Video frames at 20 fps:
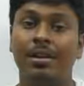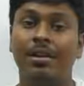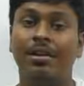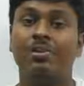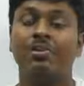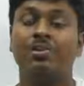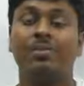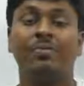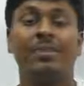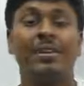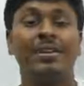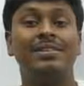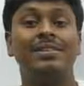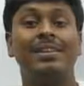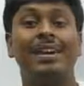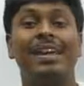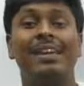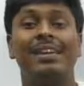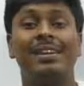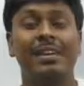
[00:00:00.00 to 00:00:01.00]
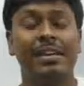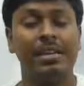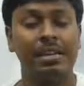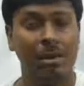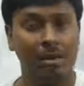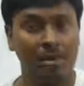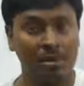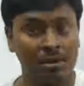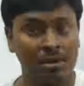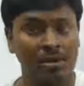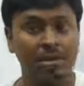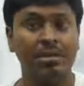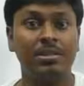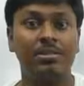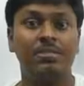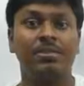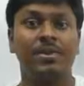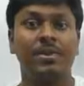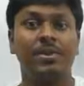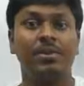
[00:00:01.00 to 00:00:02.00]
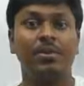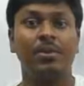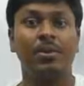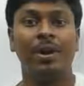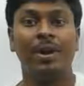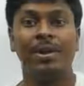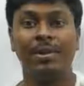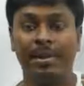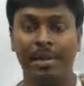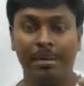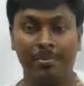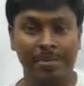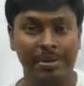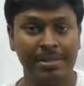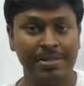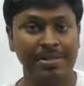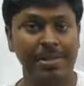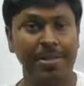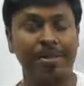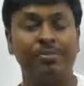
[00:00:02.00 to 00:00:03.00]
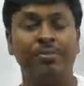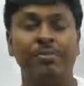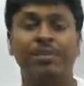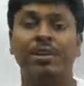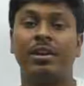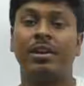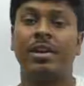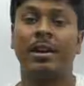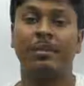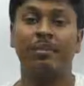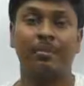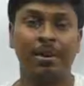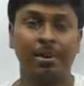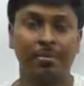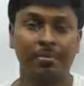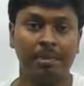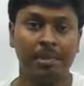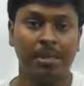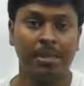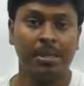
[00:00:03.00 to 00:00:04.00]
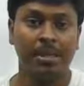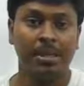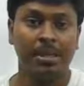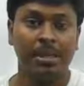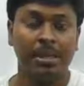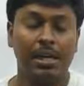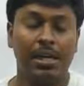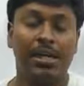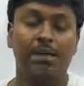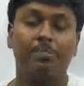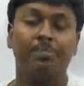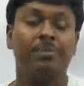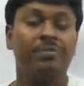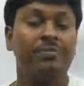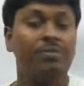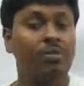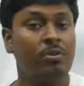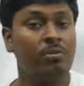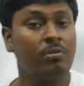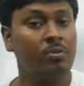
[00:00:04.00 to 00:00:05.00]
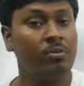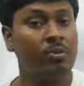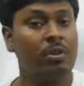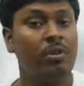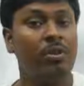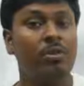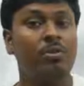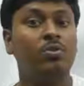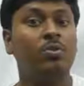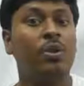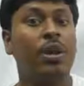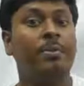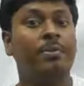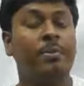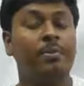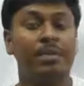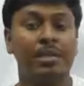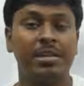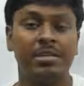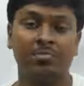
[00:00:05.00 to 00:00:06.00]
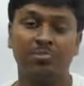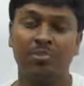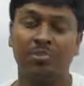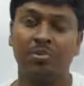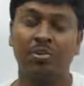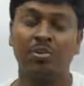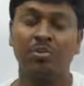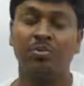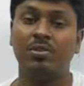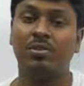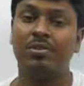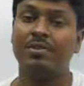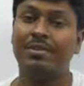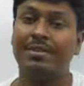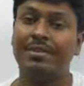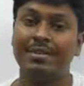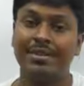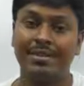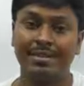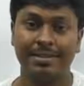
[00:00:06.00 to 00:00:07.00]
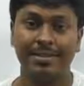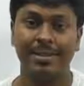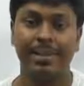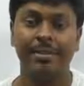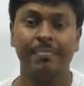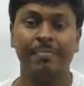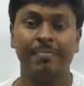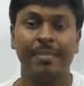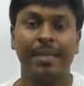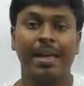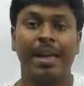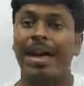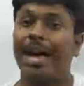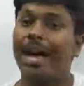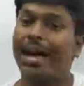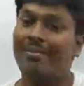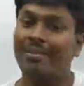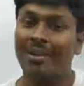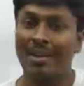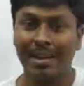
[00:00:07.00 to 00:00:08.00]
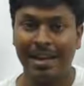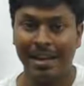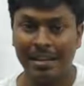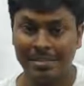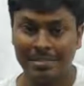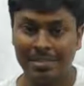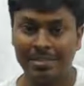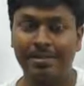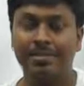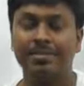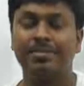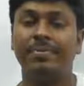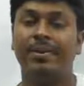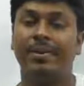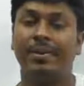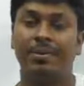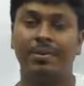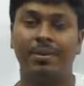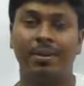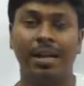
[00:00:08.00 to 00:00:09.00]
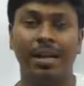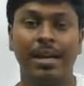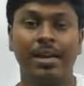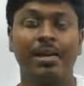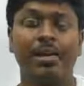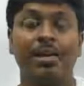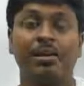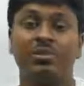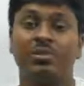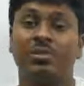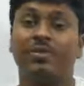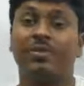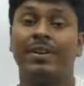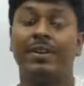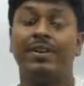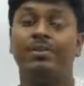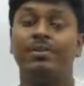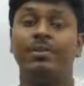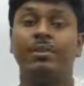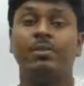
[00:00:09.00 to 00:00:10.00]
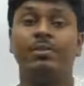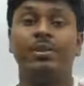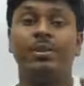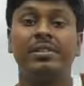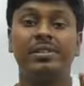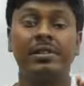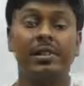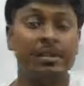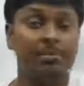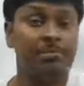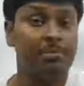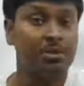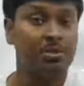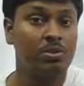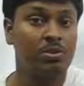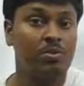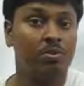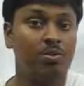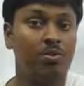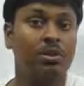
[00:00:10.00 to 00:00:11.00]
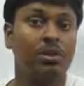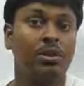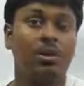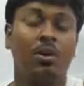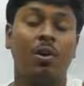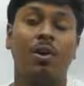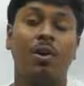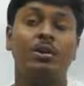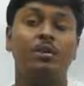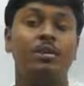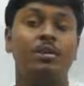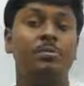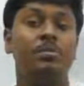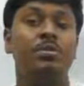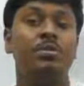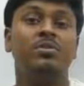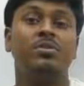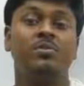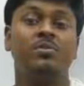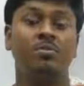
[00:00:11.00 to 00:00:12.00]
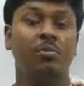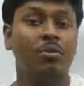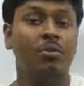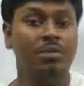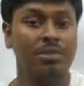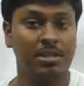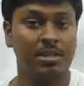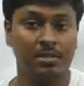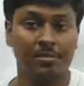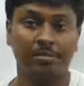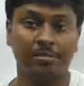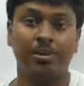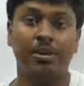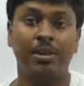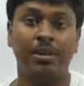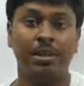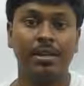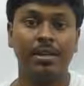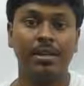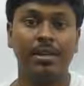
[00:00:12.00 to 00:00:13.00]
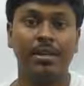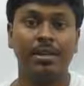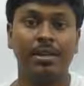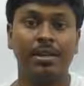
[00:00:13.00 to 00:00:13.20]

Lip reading: So friends, kindly download this video and keep it safe on your laptop. Before moving on to IBPS PO 2016, have a glance at this video, right? So friends, the question number 2 concept is most important.